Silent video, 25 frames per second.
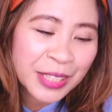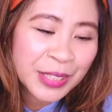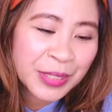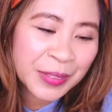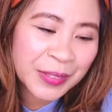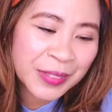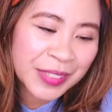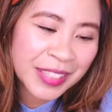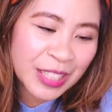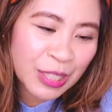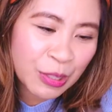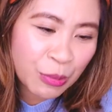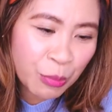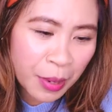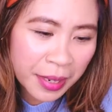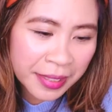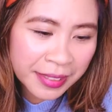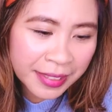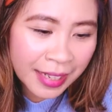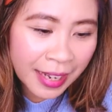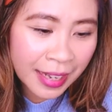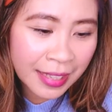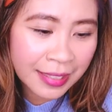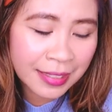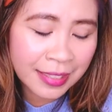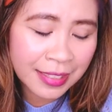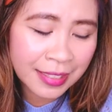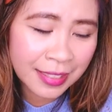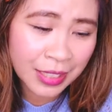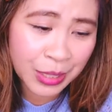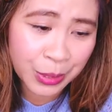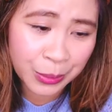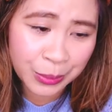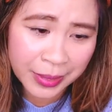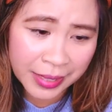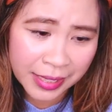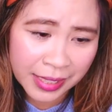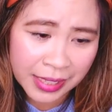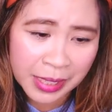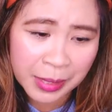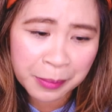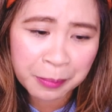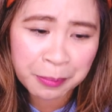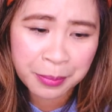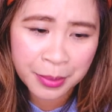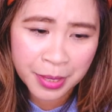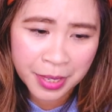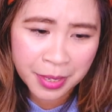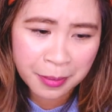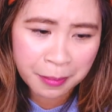So this one, guys, is Real
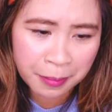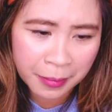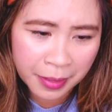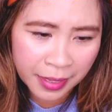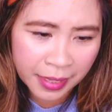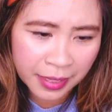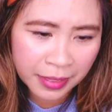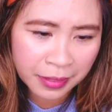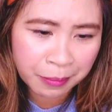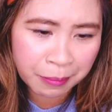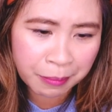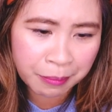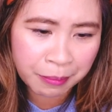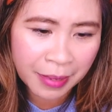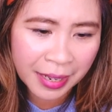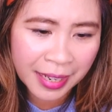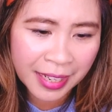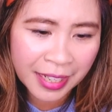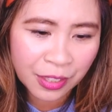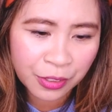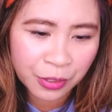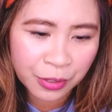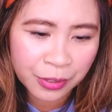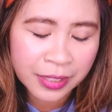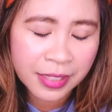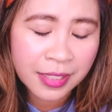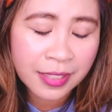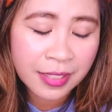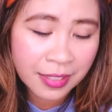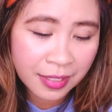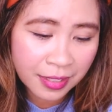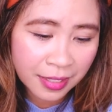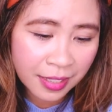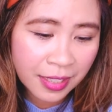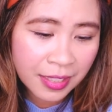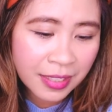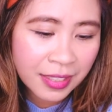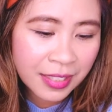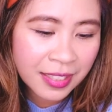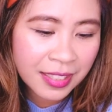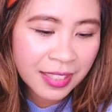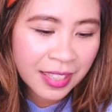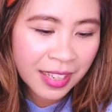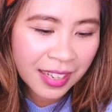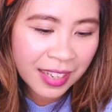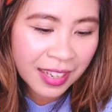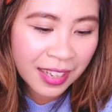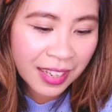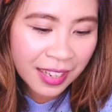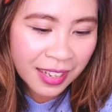Peppermint Micro Essence,
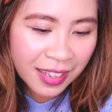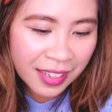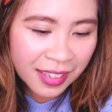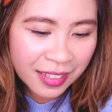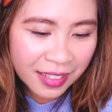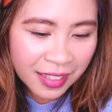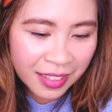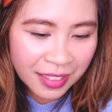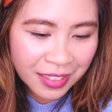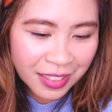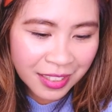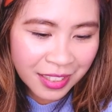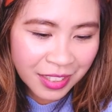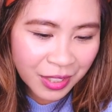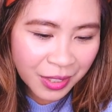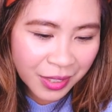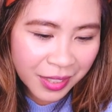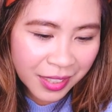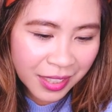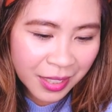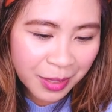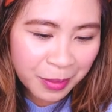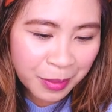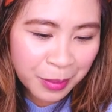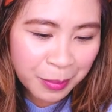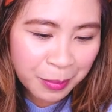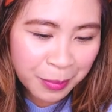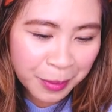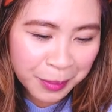93%